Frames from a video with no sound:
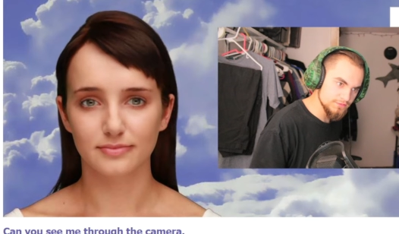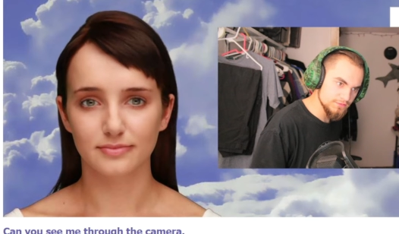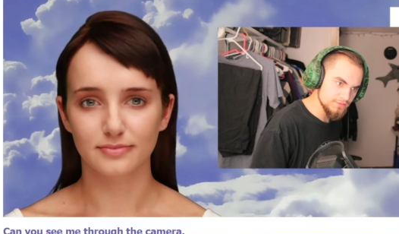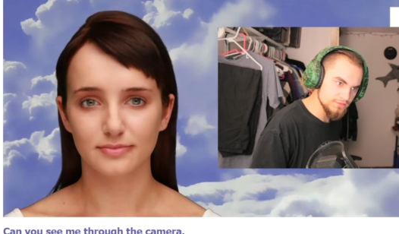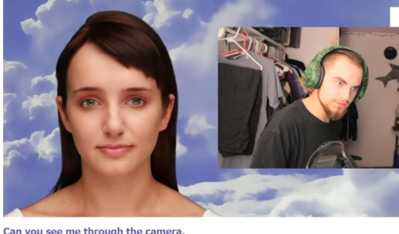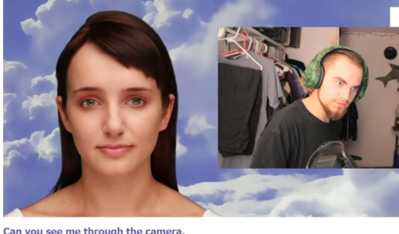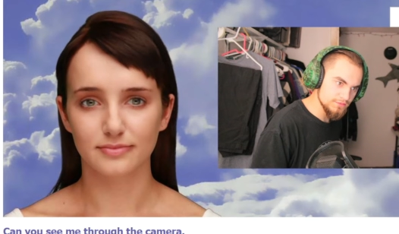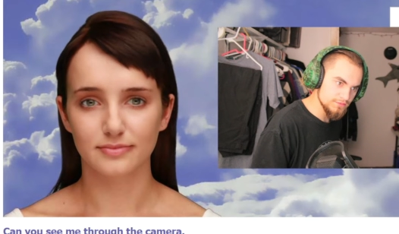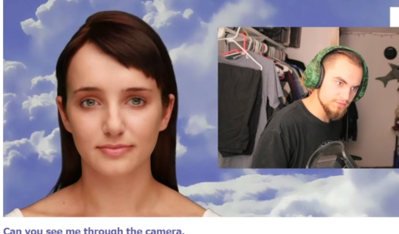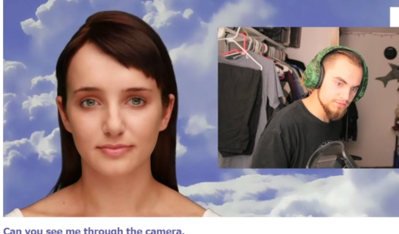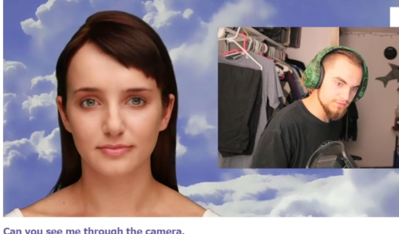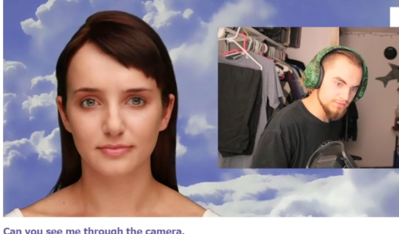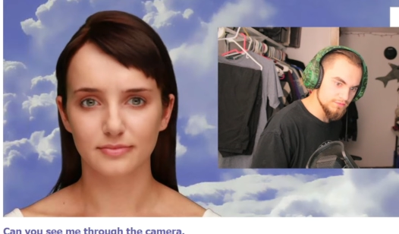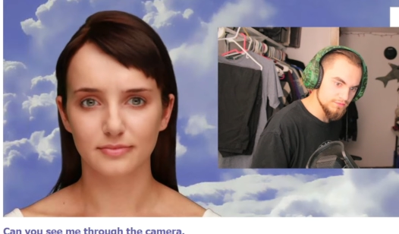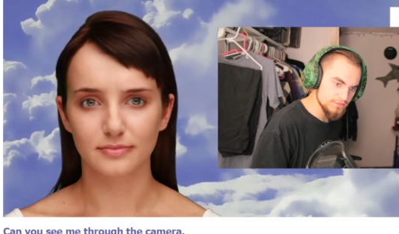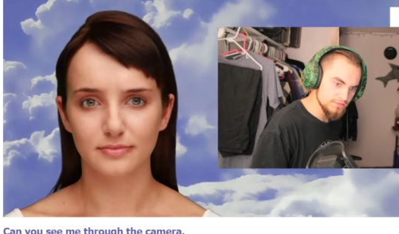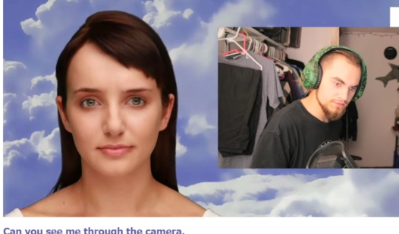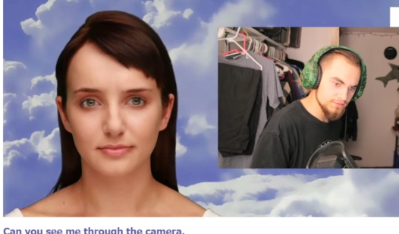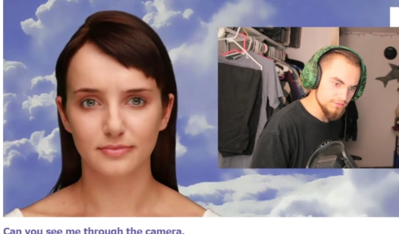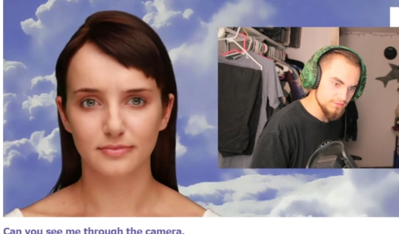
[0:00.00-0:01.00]

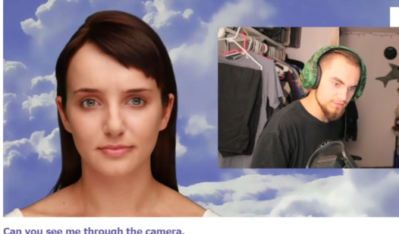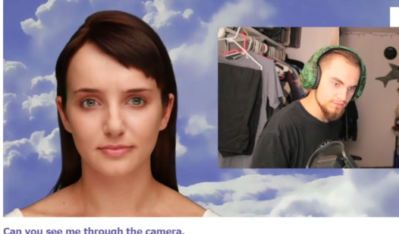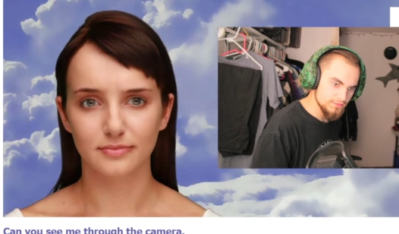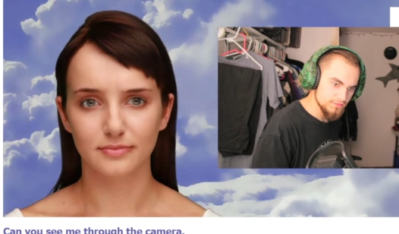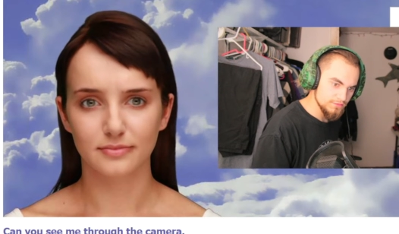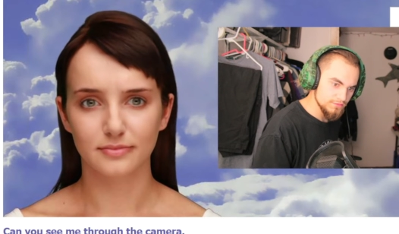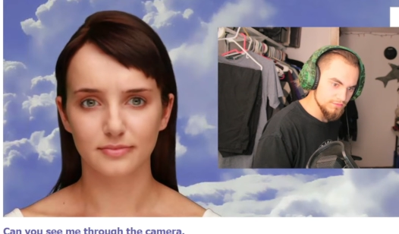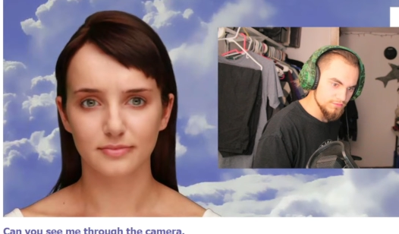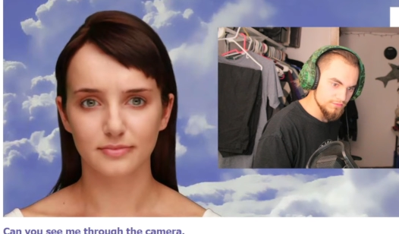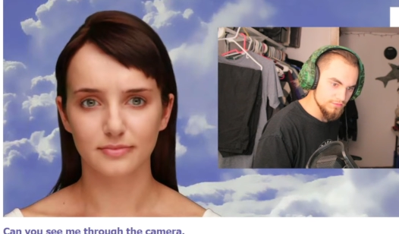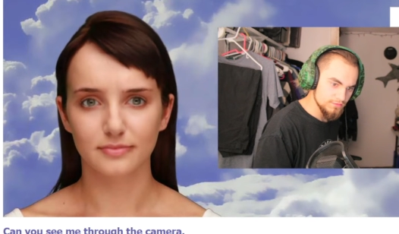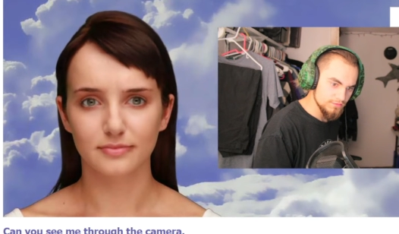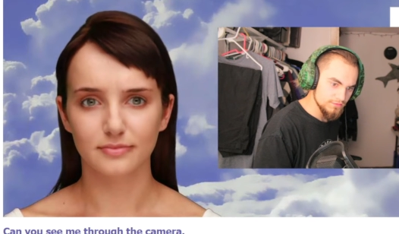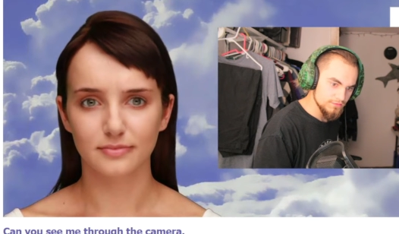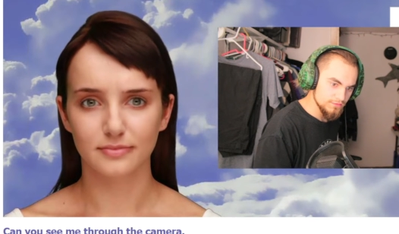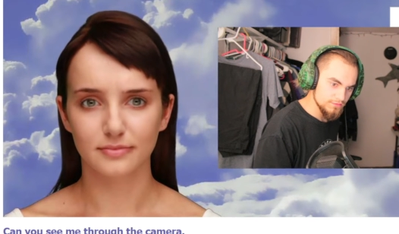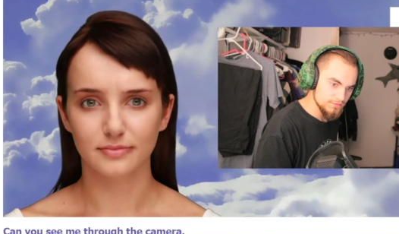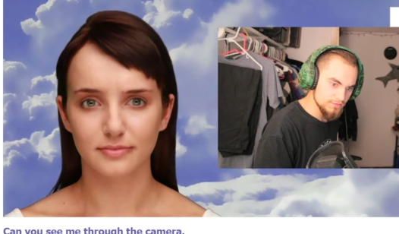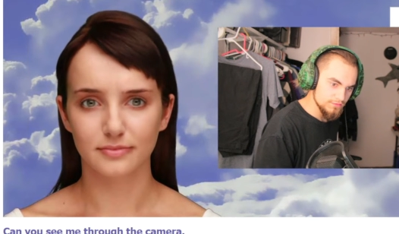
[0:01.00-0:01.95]
[no speech]